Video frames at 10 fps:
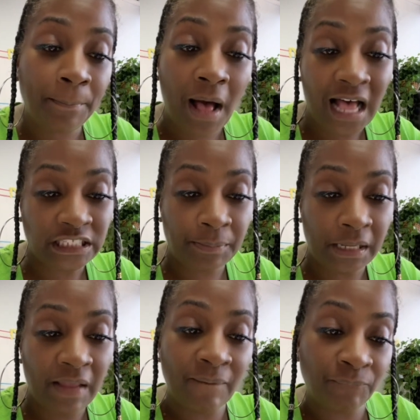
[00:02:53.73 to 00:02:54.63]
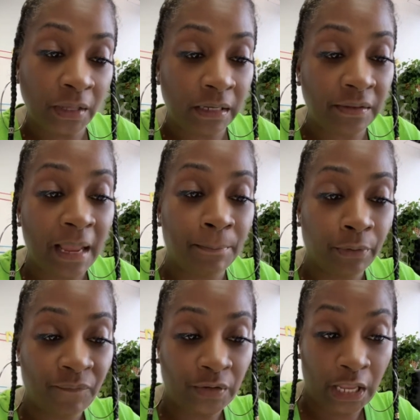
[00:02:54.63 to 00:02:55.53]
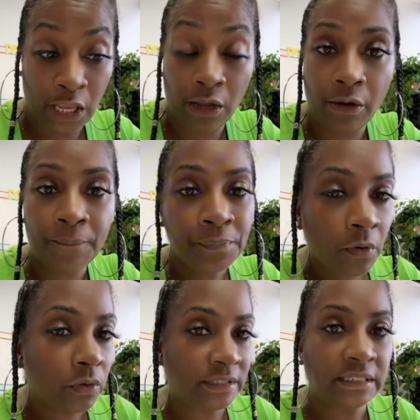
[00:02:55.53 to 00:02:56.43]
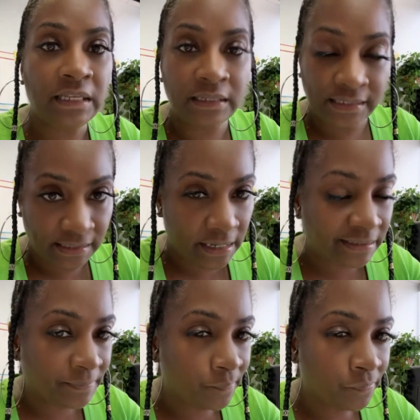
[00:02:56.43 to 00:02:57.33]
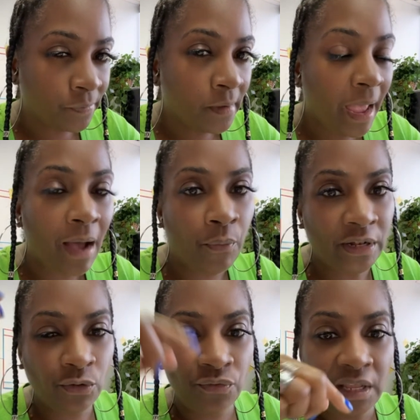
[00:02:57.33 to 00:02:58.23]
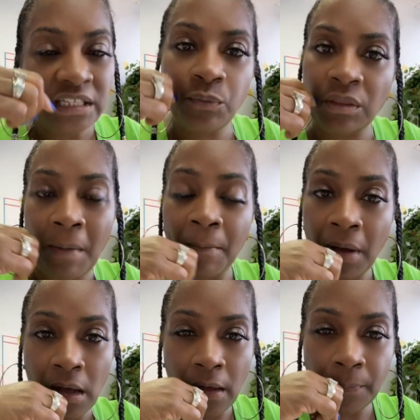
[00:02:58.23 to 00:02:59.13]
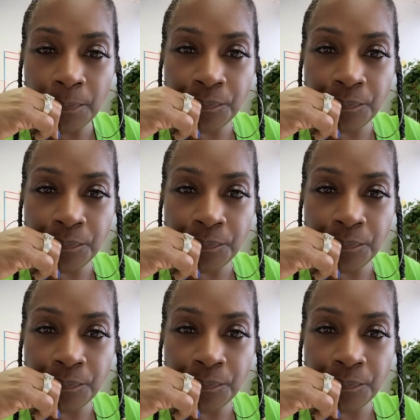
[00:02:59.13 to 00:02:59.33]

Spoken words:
possibly even feeling they briefly hear or see the deceased. I went through this with my mom.